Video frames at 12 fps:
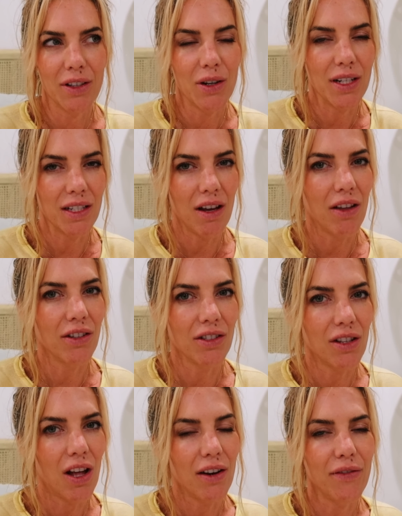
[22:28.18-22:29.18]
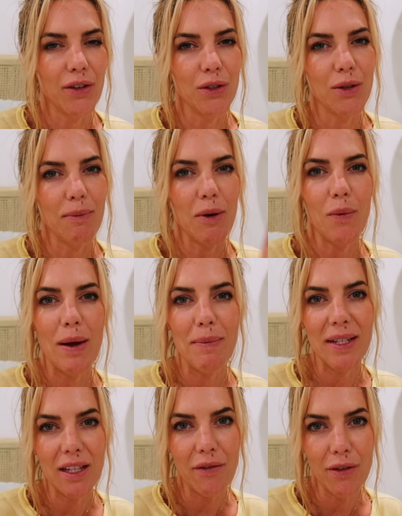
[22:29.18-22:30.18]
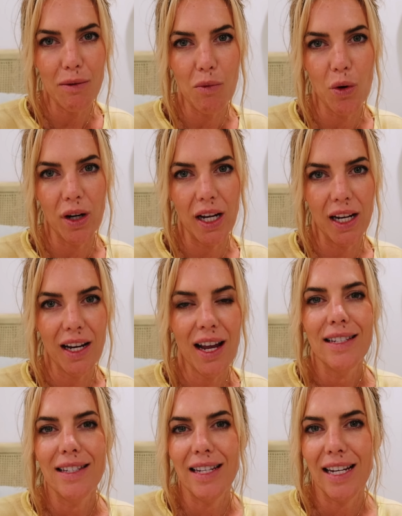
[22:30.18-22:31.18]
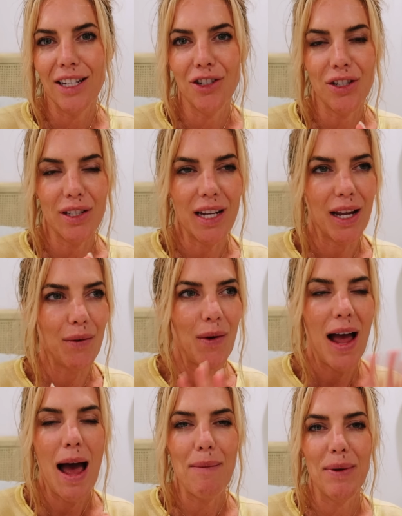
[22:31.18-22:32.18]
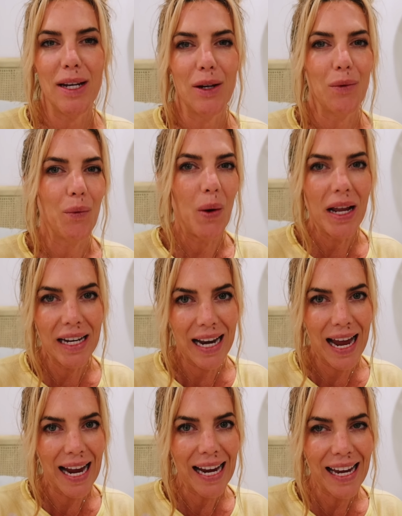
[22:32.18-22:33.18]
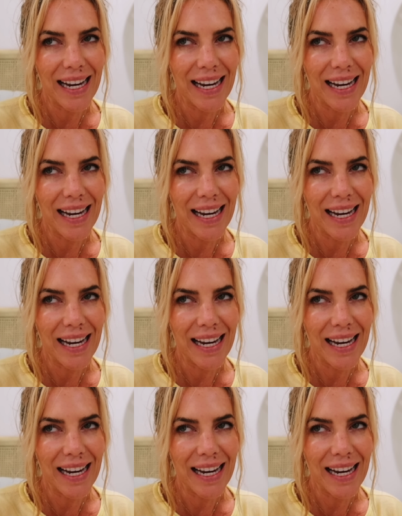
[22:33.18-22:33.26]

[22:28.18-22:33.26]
you guys saw there's a lot of food. So I'm gonna weigh myself in the morning, see just kind of what happened in one night.